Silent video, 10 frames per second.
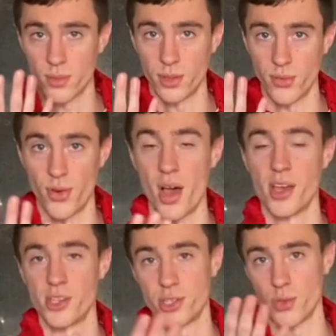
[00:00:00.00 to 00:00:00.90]

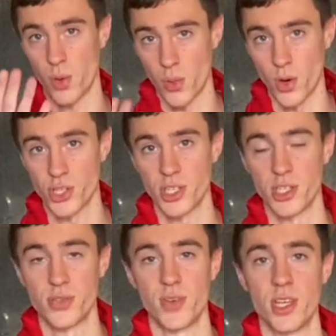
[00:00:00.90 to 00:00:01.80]
device you are watching
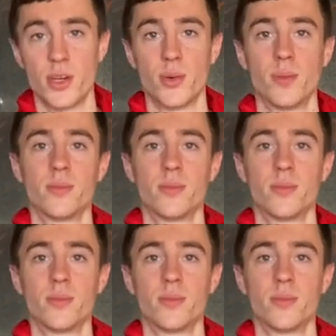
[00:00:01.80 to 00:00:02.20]
this video.